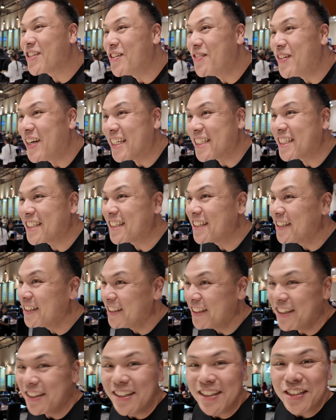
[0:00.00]
so much.
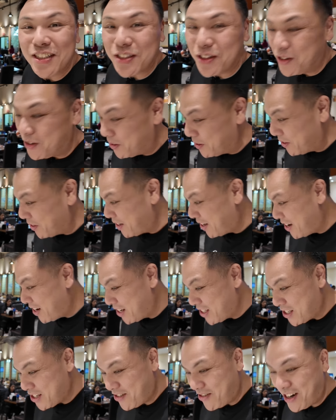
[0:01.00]
So
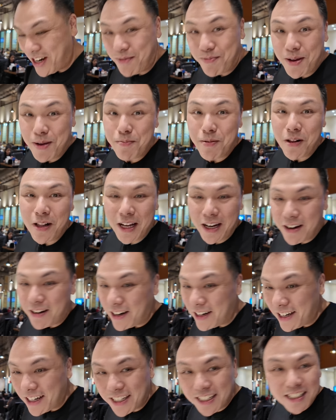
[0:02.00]
lots of great people
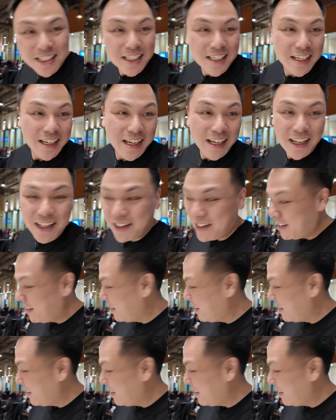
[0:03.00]
here, and you can see